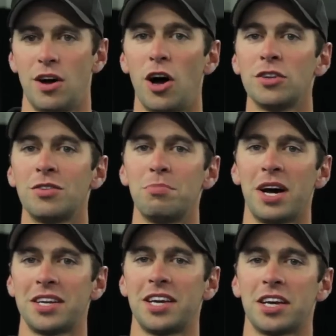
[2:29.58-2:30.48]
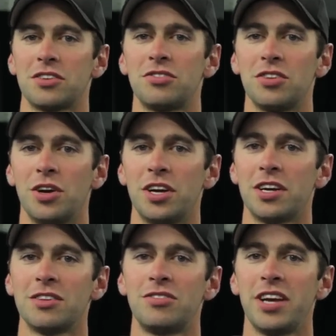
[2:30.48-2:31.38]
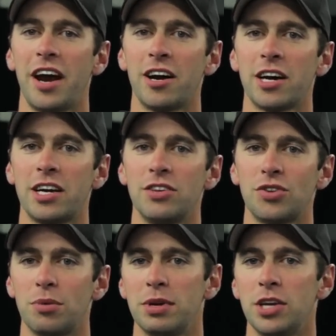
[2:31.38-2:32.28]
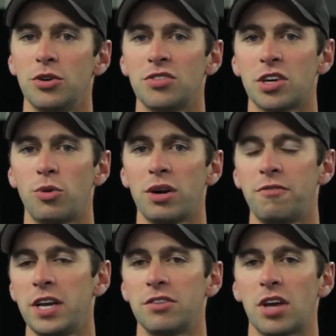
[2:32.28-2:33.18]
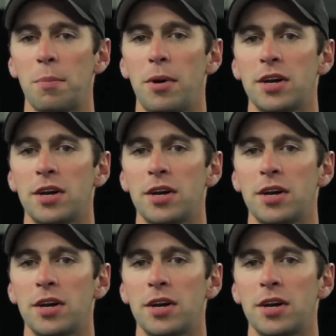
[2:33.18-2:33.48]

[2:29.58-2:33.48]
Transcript: On to butt kicks. So you're going to see Eric, he's going to be using quick feet. He's up